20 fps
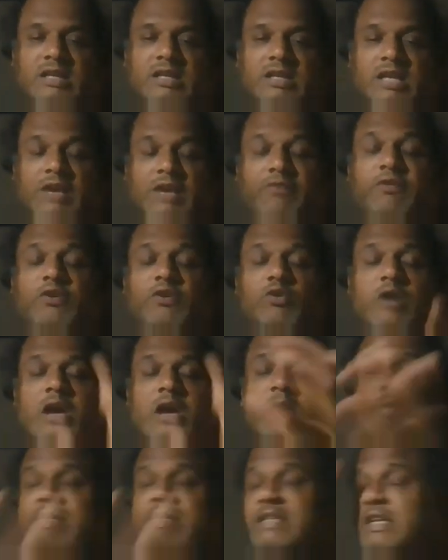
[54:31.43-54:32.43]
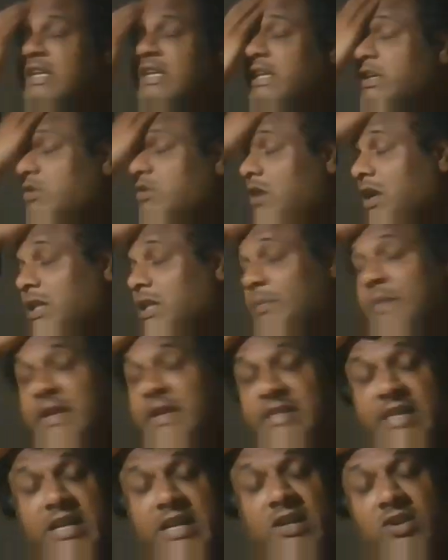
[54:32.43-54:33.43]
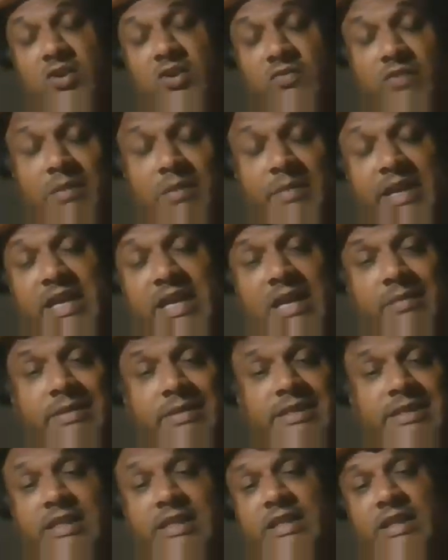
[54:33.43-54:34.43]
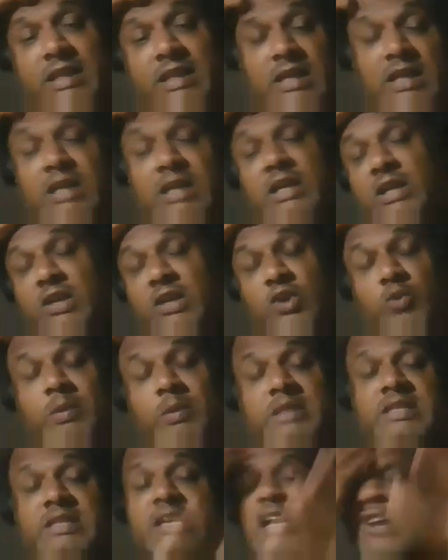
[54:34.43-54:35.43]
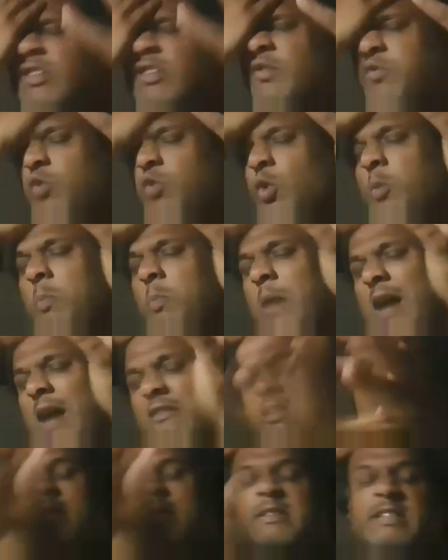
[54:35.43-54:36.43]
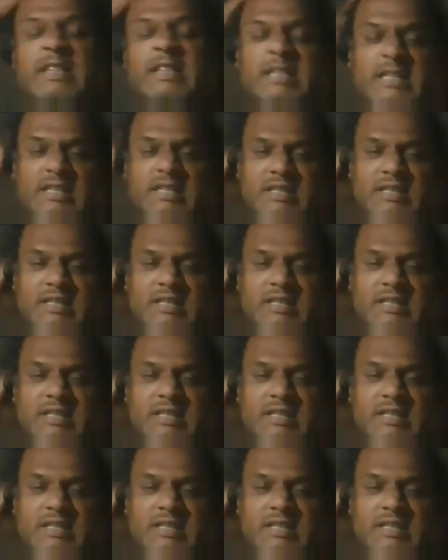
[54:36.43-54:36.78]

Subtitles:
If you have basically you are the president of America basically, you basically have the full power basically.